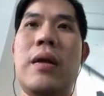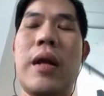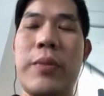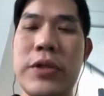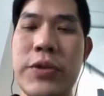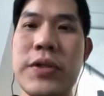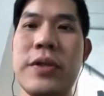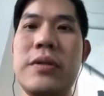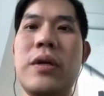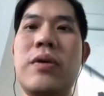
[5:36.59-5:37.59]

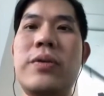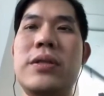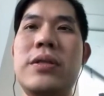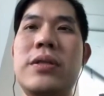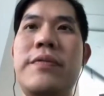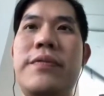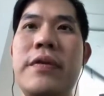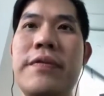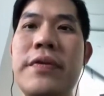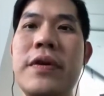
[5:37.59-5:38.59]
administration, they got to actually
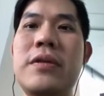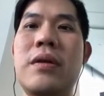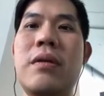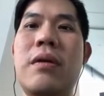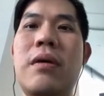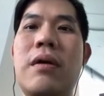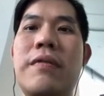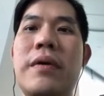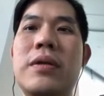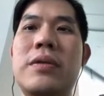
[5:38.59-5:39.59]
reverse a lot
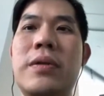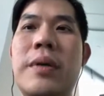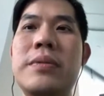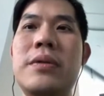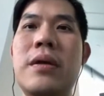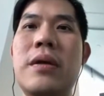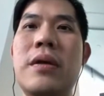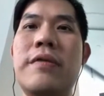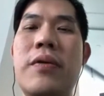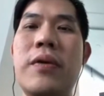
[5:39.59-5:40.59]
of Trump's
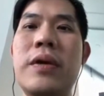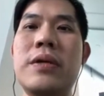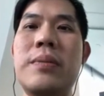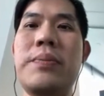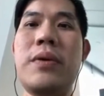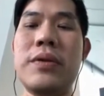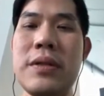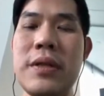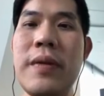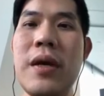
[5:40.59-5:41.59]
4 years
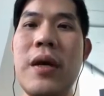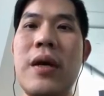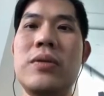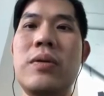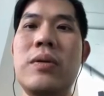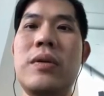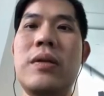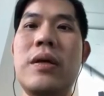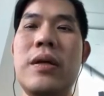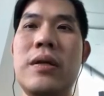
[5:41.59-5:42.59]
policy. So
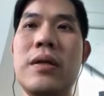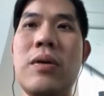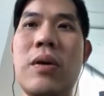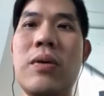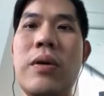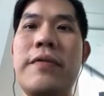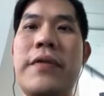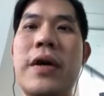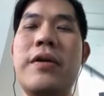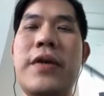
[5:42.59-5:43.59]
this ongoing
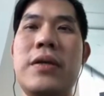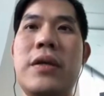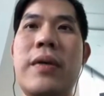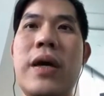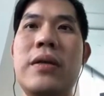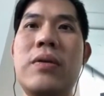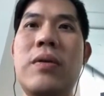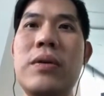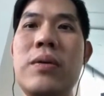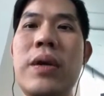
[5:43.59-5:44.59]
firefighting, right, the
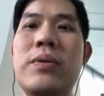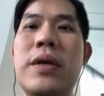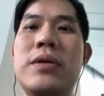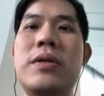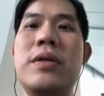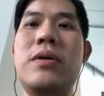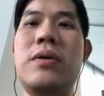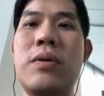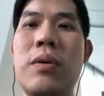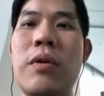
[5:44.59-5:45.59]
only way to actually
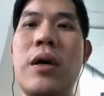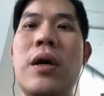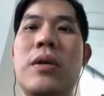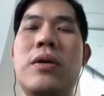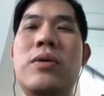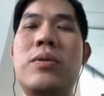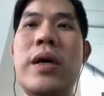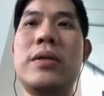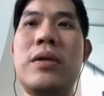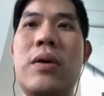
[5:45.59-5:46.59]
grow the
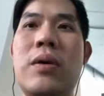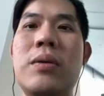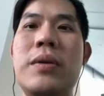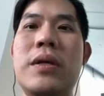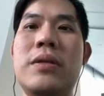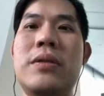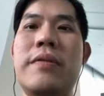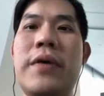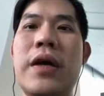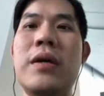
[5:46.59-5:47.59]
US economy is
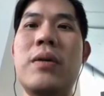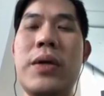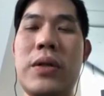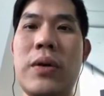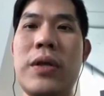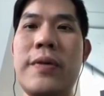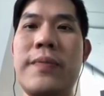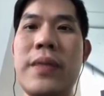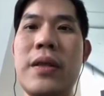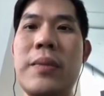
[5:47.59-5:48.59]
via a weak dollar.
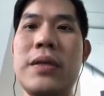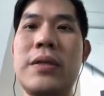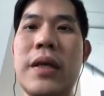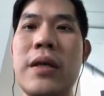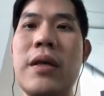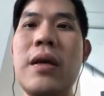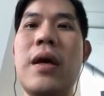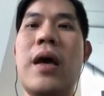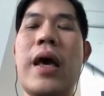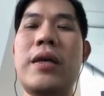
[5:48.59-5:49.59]
That means getting
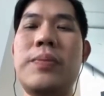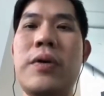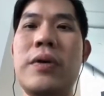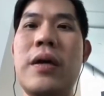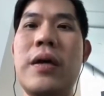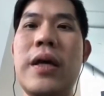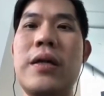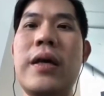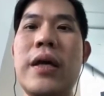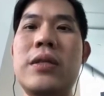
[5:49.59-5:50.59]

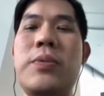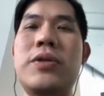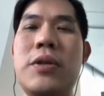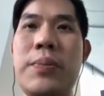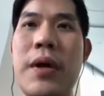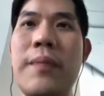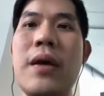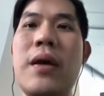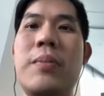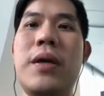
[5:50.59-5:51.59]
the export cheaper,
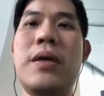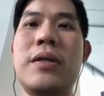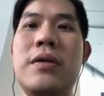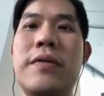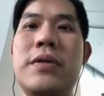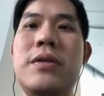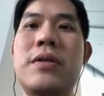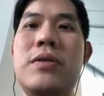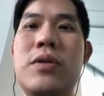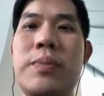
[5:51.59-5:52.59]
making their
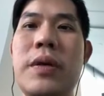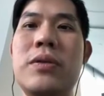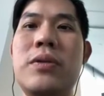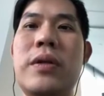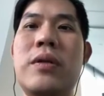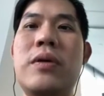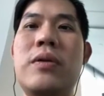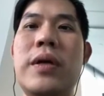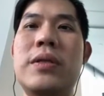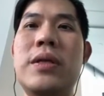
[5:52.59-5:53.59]
services cheaper so that they
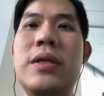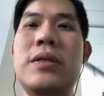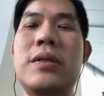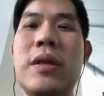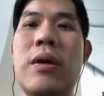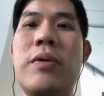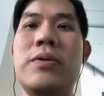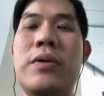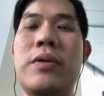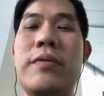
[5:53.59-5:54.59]
could actually sell more
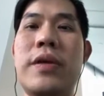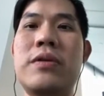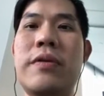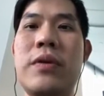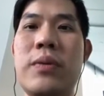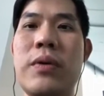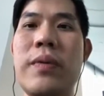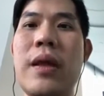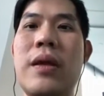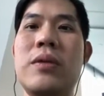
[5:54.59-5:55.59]
to the rest of the world.
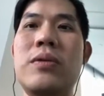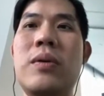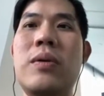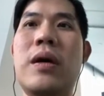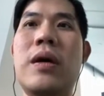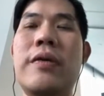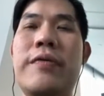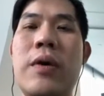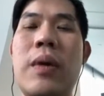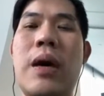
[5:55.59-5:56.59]
So in
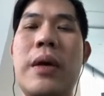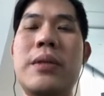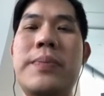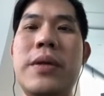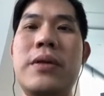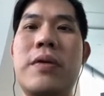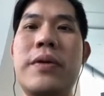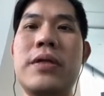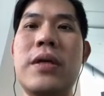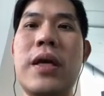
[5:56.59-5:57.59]
fact, what I'm expecting over
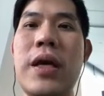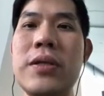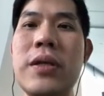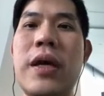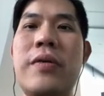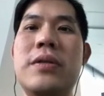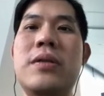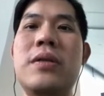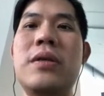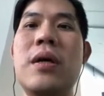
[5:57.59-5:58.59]
is that Asia
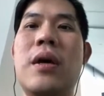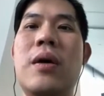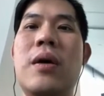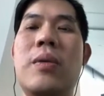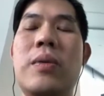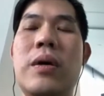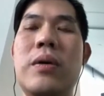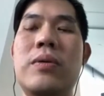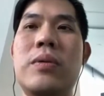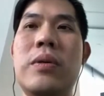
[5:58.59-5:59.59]
currency
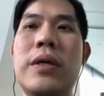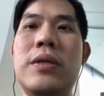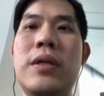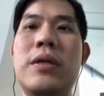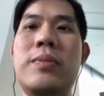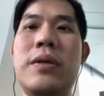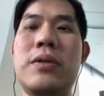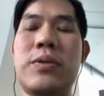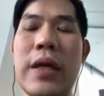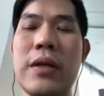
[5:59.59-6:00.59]
will to actually be
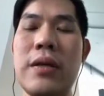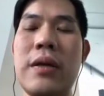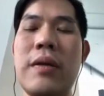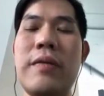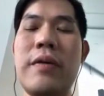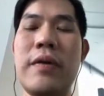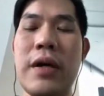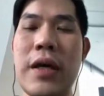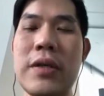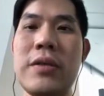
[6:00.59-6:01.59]
strengthened
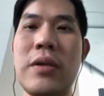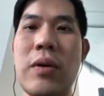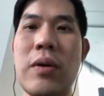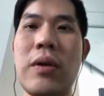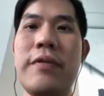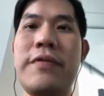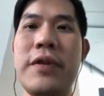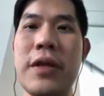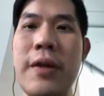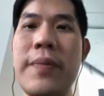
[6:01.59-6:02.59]
against the dollar
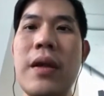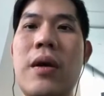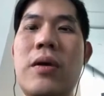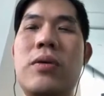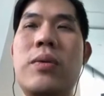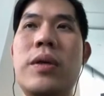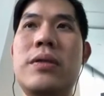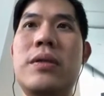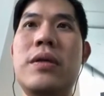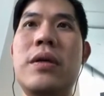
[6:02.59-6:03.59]
further towards
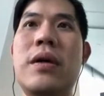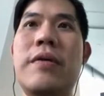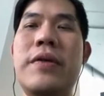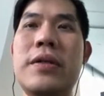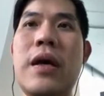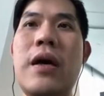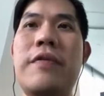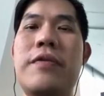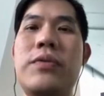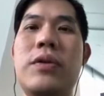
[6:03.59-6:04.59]
the first half
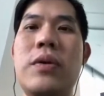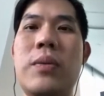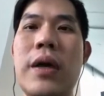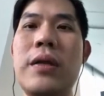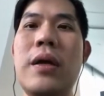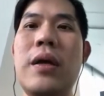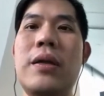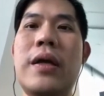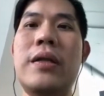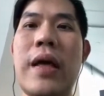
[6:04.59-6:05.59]
of 2021.
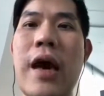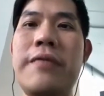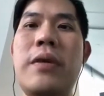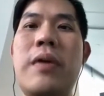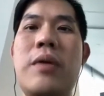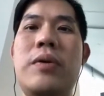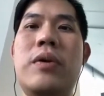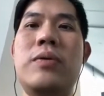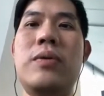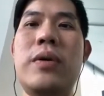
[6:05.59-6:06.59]
Then thereafter, right, we
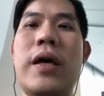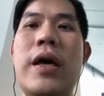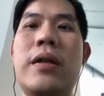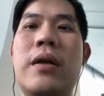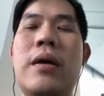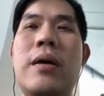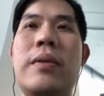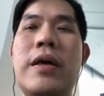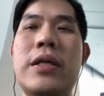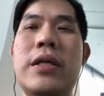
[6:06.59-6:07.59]
got to look at
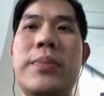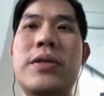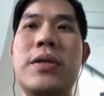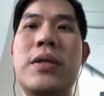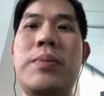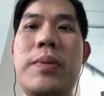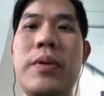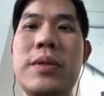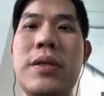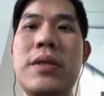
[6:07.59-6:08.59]
especially the
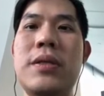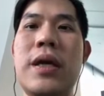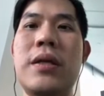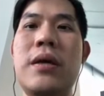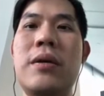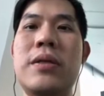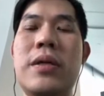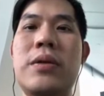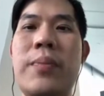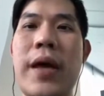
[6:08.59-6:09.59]
PBOC, China
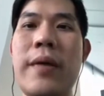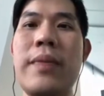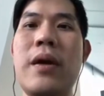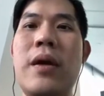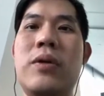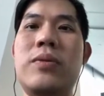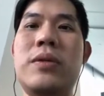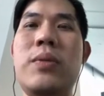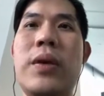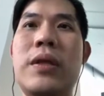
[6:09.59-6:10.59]
Central Bank, to
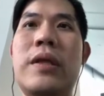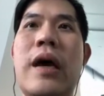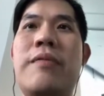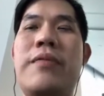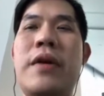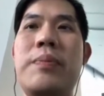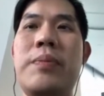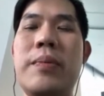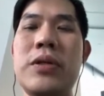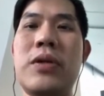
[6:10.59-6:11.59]
see whether they are
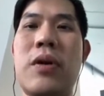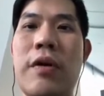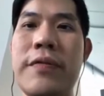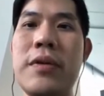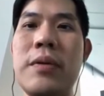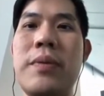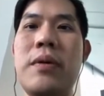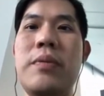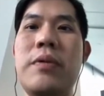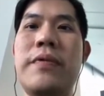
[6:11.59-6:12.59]
pretty much
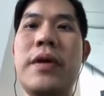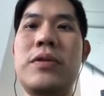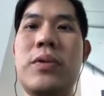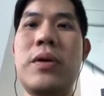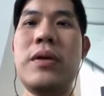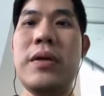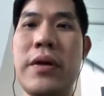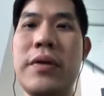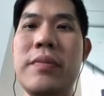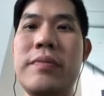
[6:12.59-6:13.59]
comfortable with a stronger yuan.